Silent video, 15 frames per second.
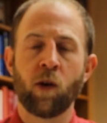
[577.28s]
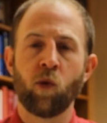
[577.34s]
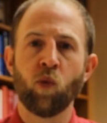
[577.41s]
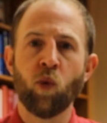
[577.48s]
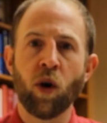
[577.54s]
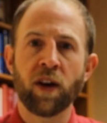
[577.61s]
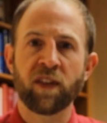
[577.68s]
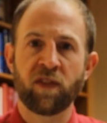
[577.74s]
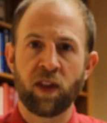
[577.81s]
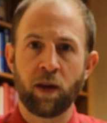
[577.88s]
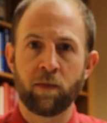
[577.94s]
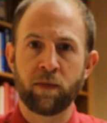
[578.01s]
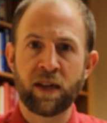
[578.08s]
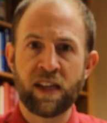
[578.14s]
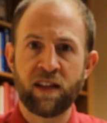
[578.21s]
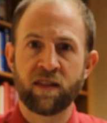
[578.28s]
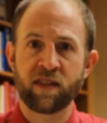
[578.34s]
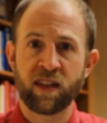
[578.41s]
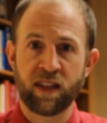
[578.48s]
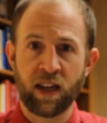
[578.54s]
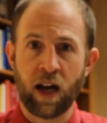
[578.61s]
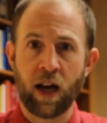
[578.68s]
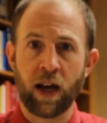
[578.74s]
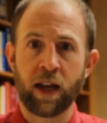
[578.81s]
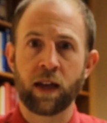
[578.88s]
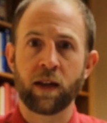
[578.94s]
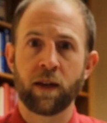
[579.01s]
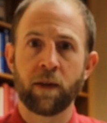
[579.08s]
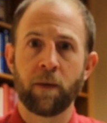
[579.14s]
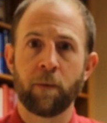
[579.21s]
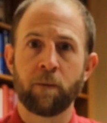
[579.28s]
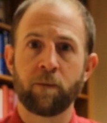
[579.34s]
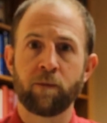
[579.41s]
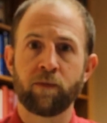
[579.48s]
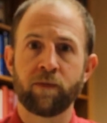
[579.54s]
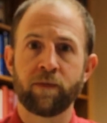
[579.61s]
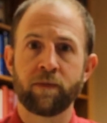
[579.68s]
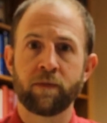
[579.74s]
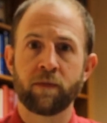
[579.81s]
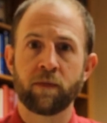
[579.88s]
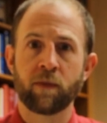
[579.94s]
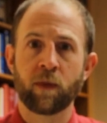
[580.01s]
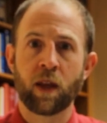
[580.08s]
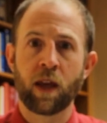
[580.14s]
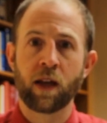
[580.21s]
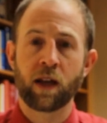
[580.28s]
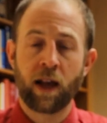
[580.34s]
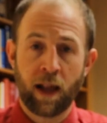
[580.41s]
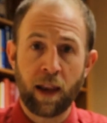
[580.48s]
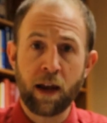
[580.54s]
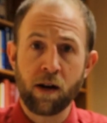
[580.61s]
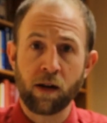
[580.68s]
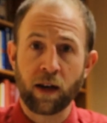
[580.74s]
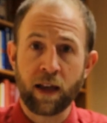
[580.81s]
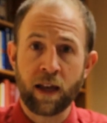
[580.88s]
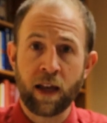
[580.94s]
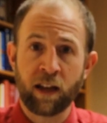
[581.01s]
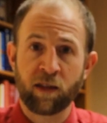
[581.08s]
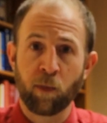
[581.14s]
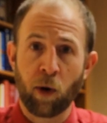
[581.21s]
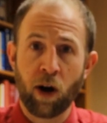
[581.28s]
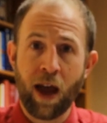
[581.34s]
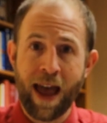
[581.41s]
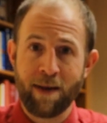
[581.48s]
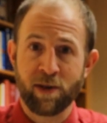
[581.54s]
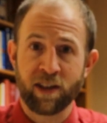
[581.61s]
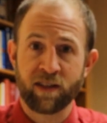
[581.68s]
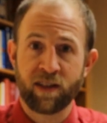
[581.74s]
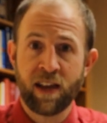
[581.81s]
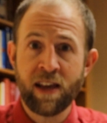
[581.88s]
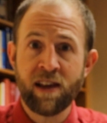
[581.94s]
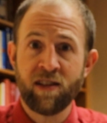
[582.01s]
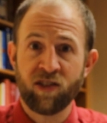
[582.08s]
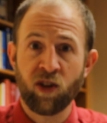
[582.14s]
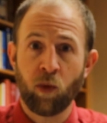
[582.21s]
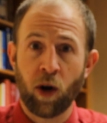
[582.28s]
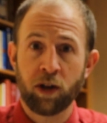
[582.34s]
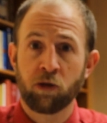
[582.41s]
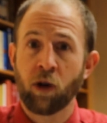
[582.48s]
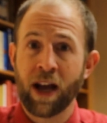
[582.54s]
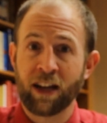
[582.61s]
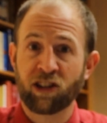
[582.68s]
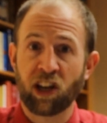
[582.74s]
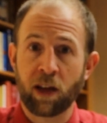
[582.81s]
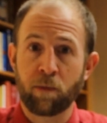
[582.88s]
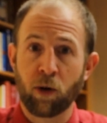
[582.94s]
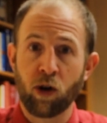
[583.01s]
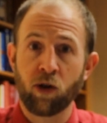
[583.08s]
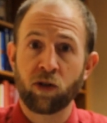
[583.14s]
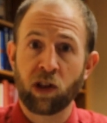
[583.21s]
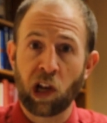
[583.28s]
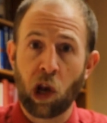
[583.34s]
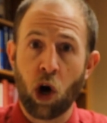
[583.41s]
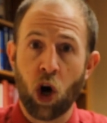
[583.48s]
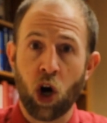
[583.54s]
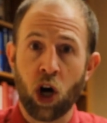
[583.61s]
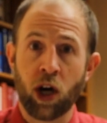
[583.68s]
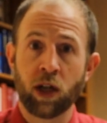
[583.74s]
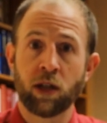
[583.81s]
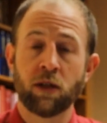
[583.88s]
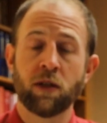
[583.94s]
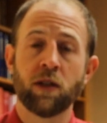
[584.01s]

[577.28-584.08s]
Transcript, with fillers: One of them needs to die Clearly, it's Barabbas. He's the one who actually broke the law.